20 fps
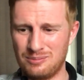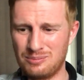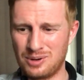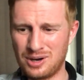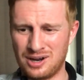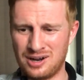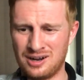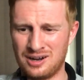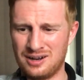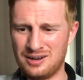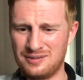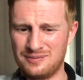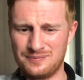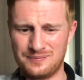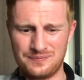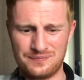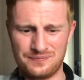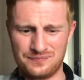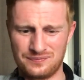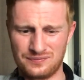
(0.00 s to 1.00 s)
But
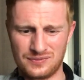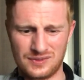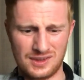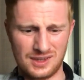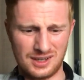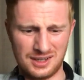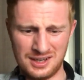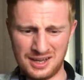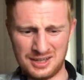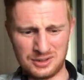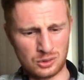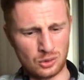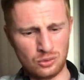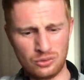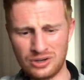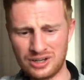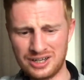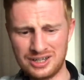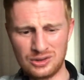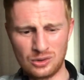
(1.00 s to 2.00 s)
yeah, I
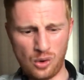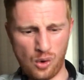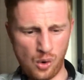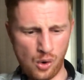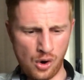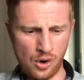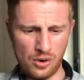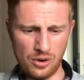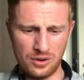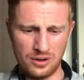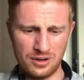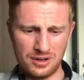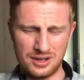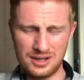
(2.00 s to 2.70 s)
don't really know.